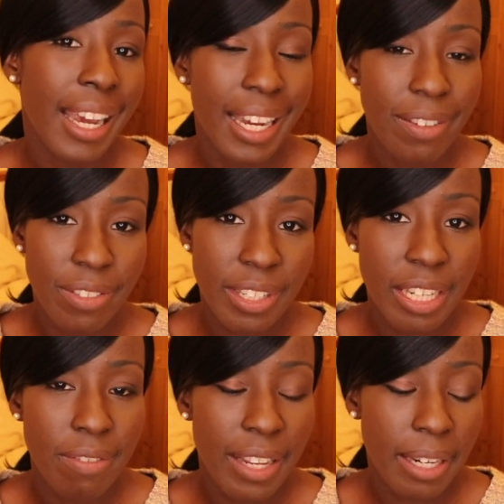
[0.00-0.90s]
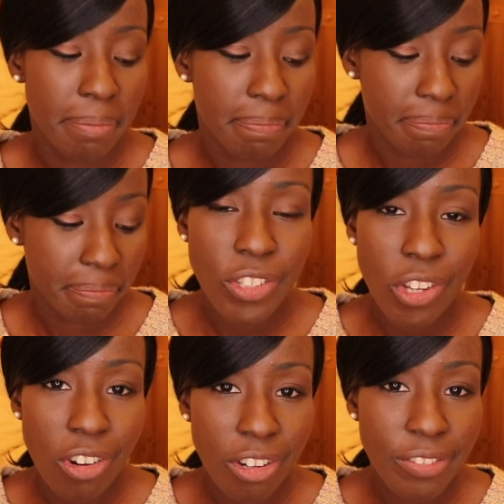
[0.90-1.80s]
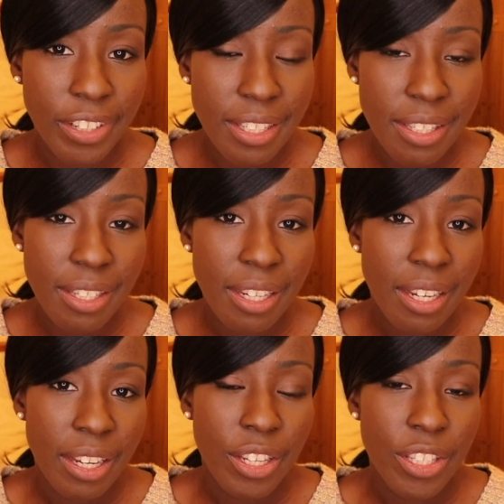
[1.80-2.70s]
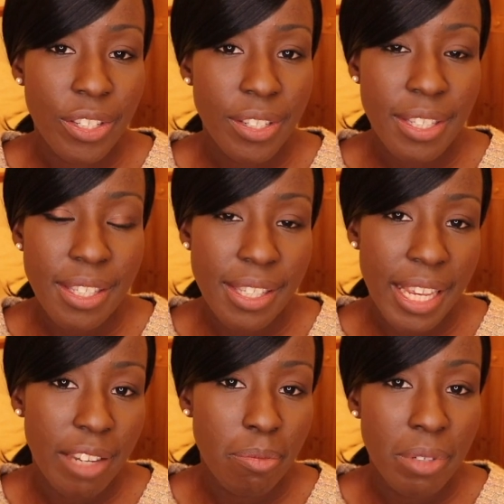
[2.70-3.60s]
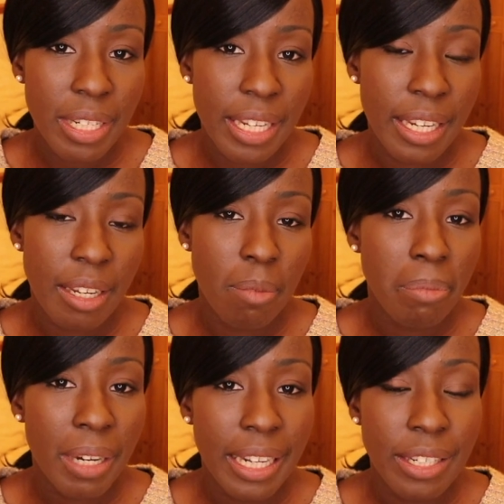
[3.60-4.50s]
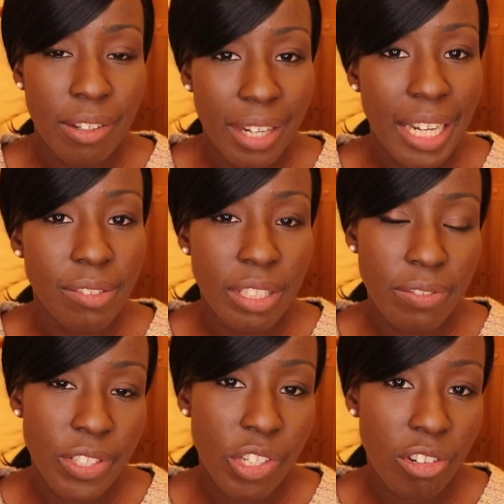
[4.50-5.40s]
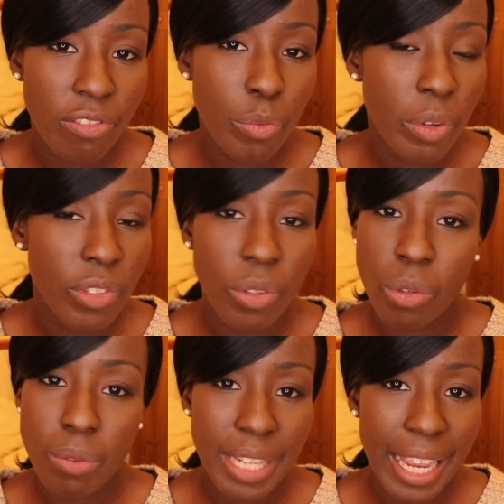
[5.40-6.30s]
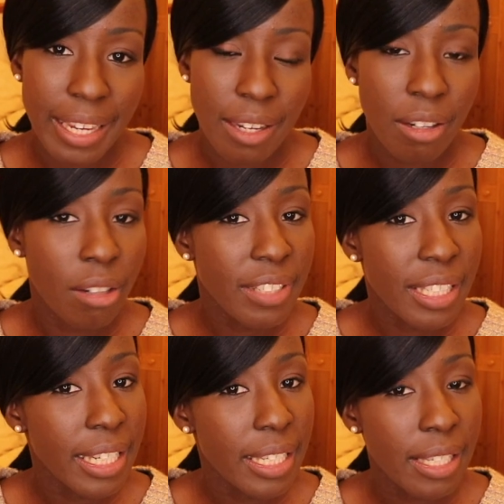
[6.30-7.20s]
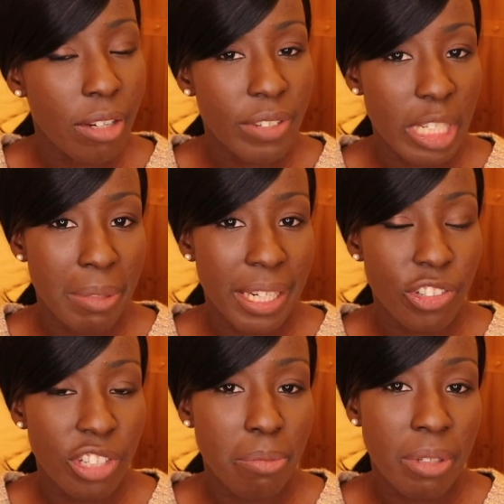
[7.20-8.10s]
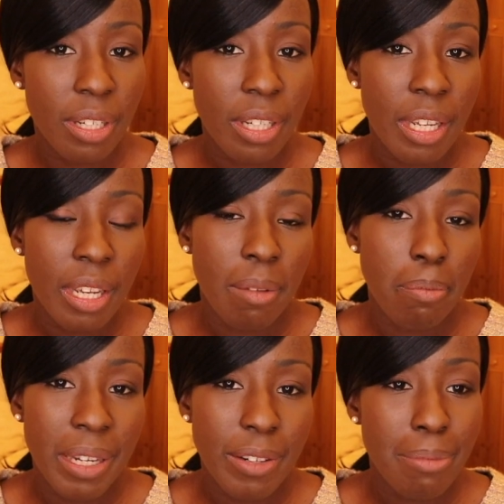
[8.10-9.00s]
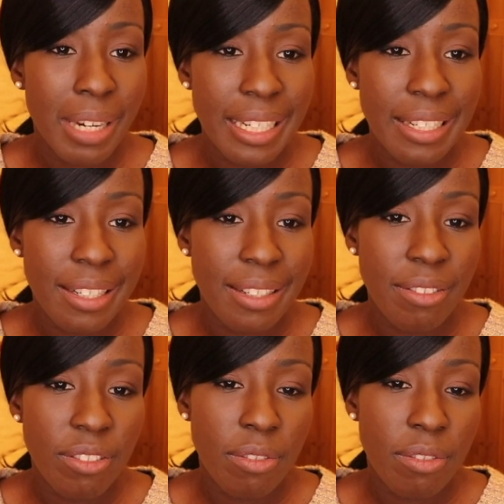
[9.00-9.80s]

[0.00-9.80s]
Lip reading: after the event. Photographers. You can save money by not having the photographer with you all day. Obviously it's self-explanatory, but bear in mind that